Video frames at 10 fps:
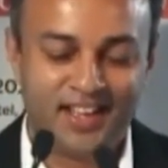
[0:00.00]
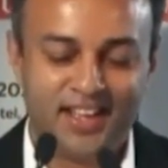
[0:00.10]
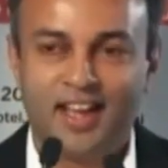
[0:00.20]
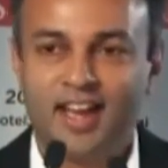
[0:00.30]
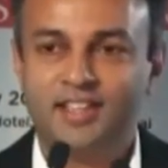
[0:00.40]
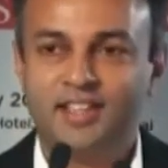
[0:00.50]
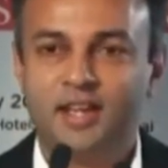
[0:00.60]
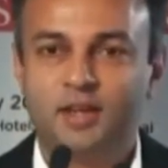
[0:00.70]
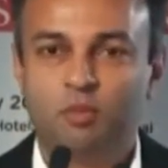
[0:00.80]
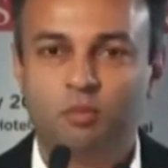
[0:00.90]
I
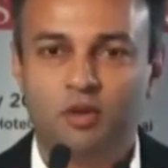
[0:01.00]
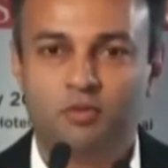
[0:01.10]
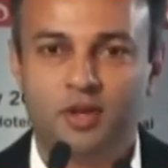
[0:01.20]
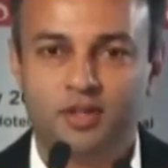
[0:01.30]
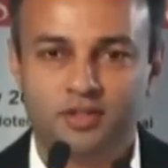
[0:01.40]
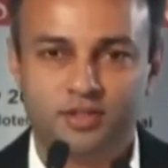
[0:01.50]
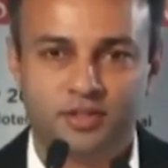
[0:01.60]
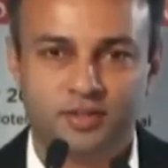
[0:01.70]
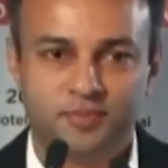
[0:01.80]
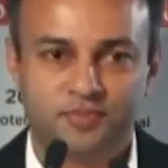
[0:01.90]
thank Mumbai
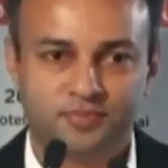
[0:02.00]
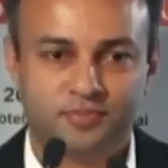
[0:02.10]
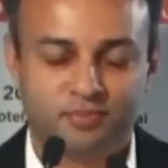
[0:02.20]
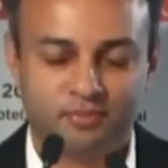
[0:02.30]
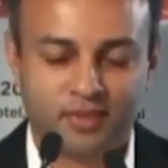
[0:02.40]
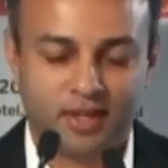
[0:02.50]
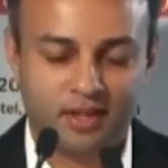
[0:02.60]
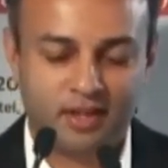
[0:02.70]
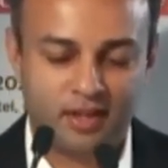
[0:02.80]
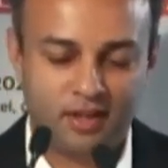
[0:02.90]
First
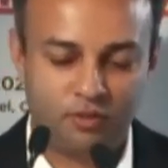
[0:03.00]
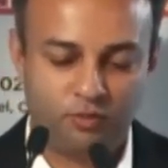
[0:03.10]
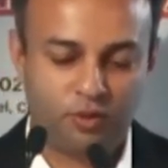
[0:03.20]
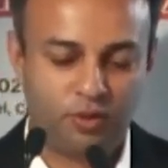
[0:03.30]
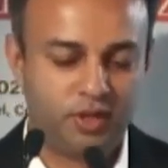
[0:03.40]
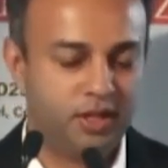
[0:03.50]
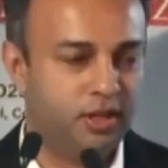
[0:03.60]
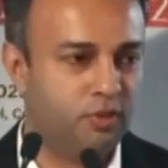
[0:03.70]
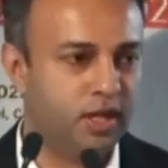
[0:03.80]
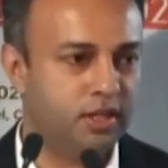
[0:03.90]
for the
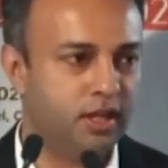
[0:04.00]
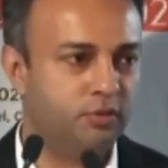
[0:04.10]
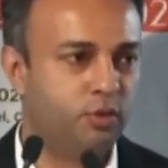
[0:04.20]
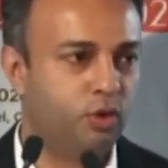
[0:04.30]
invite and for